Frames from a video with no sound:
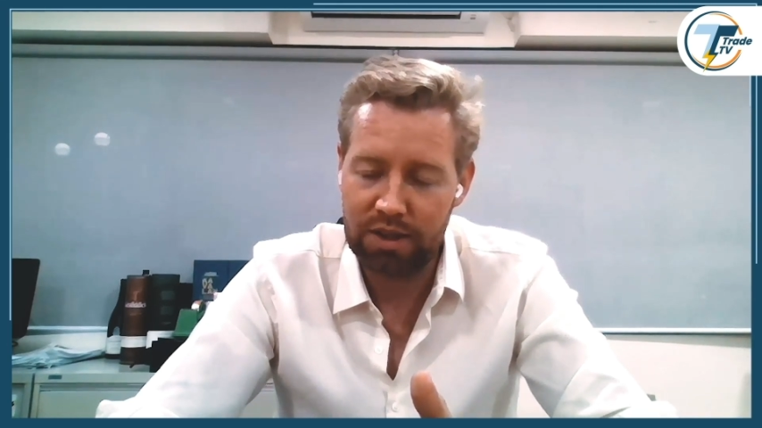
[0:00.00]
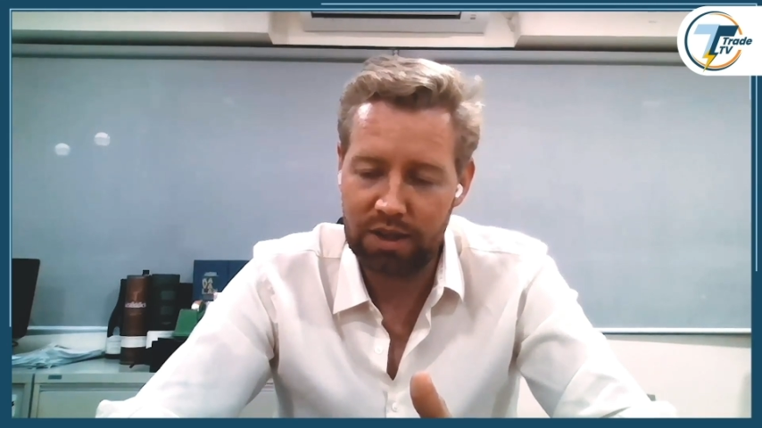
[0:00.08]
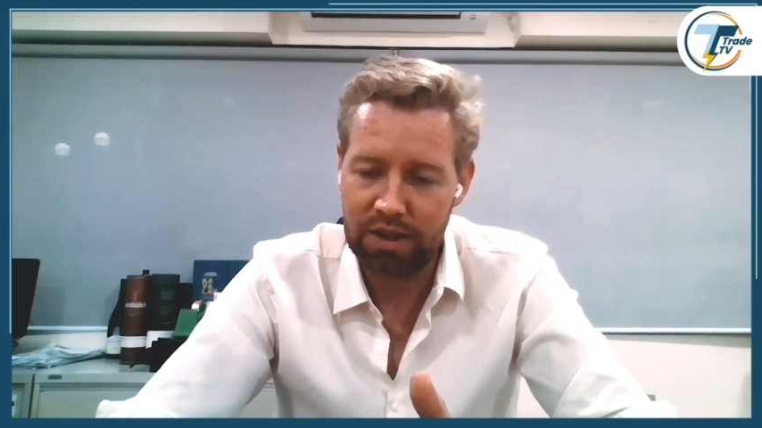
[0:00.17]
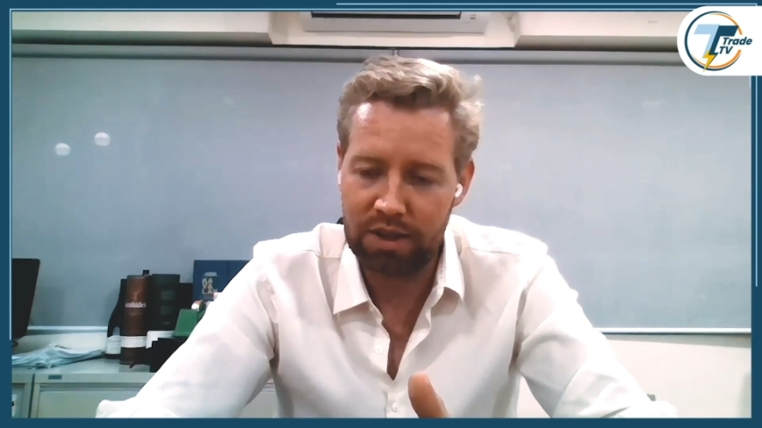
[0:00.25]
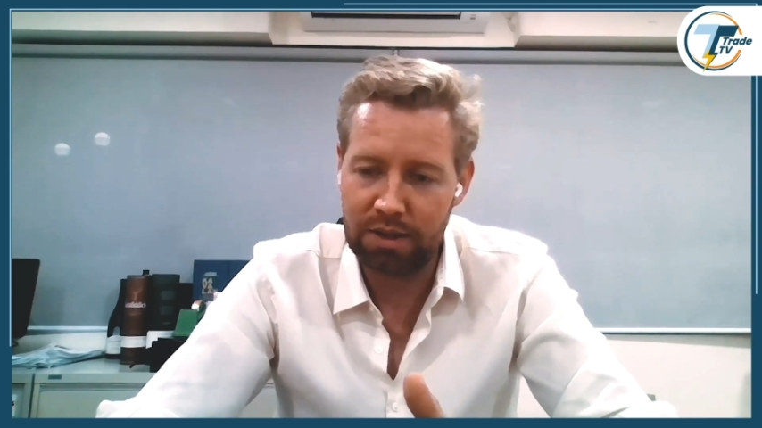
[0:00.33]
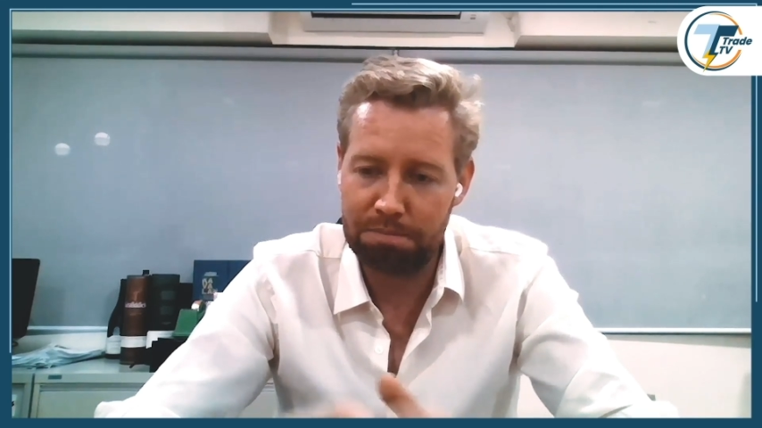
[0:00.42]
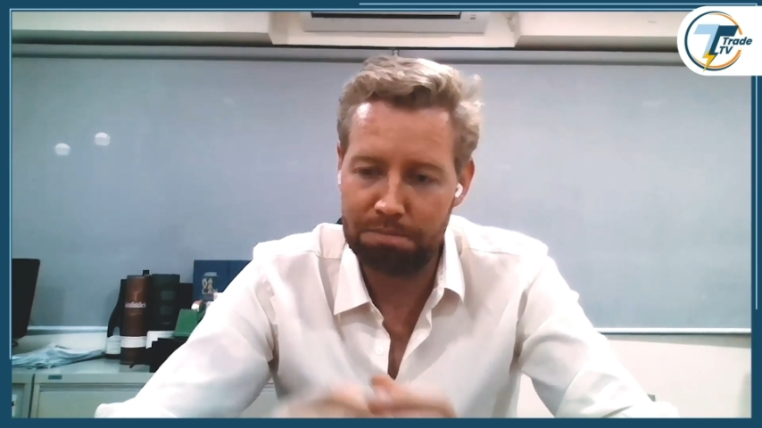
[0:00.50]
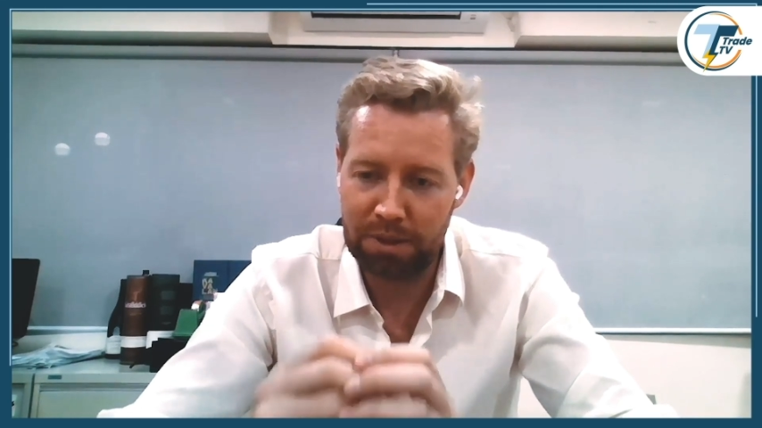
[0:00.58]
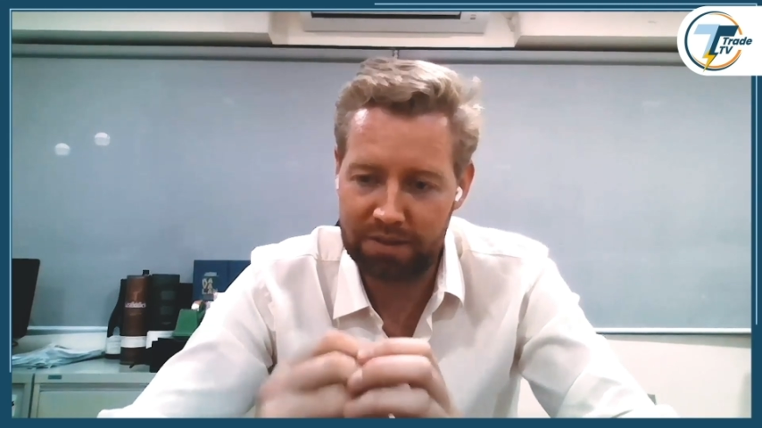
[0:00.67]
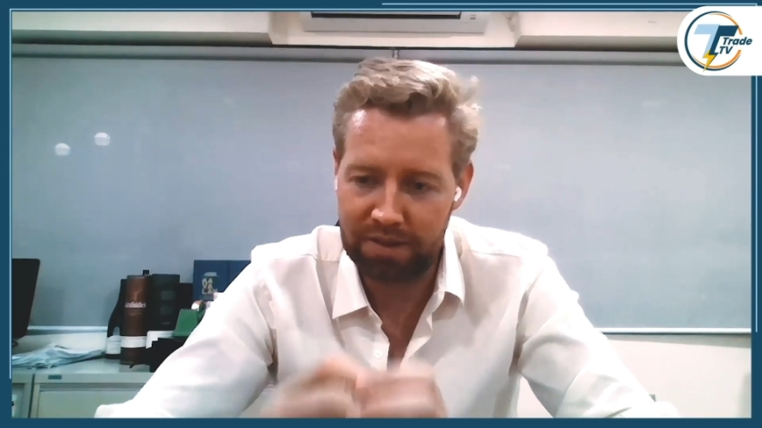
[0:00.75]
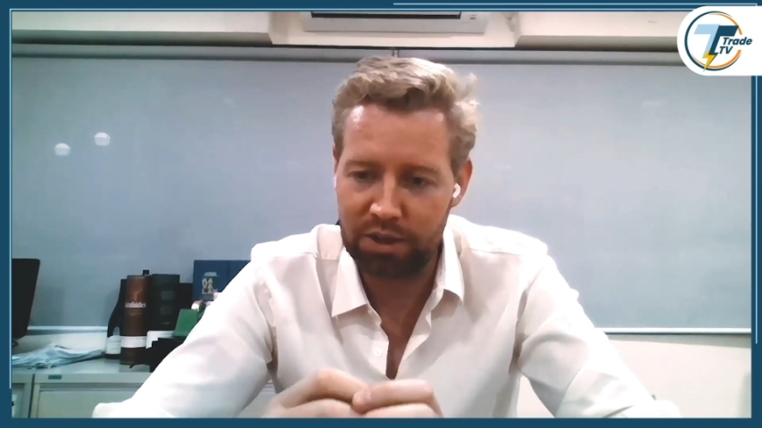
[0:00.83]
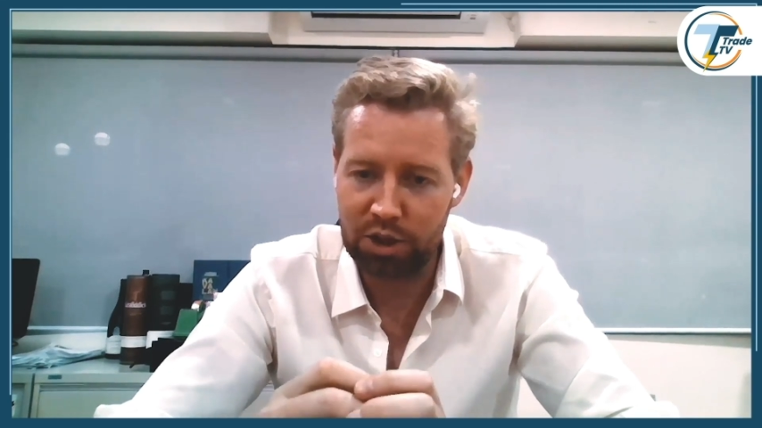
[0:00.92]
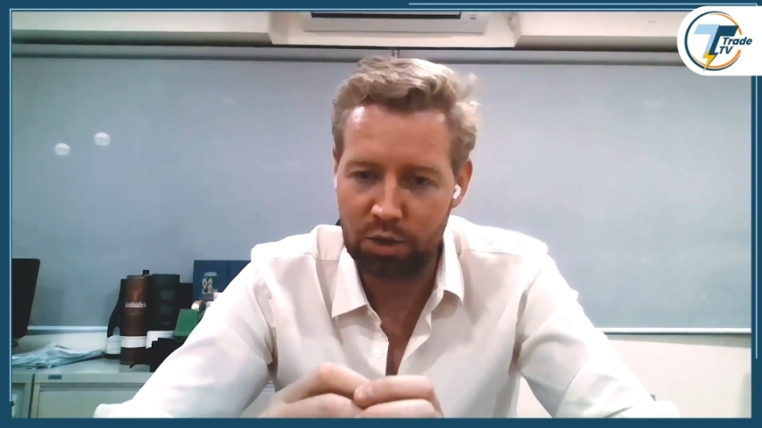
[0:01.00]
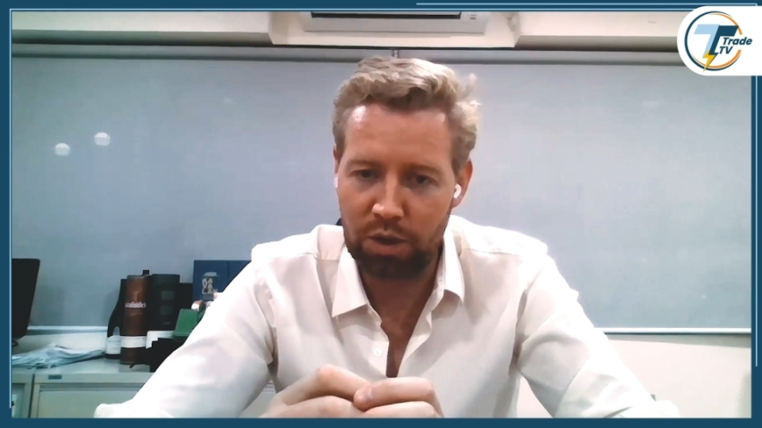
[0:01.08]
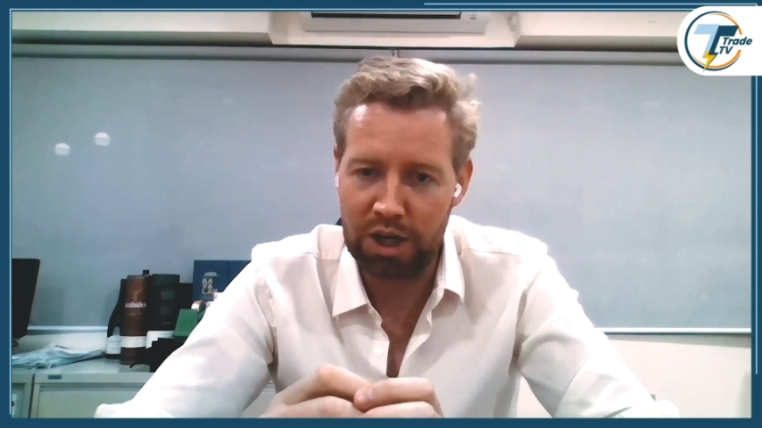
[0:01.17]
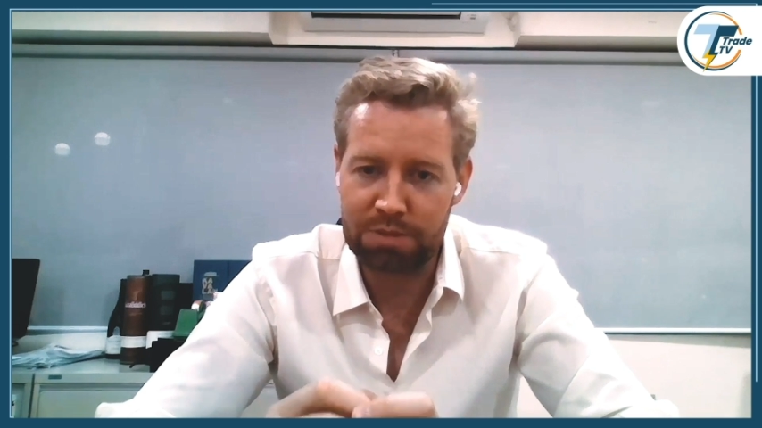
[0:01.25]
material-wise,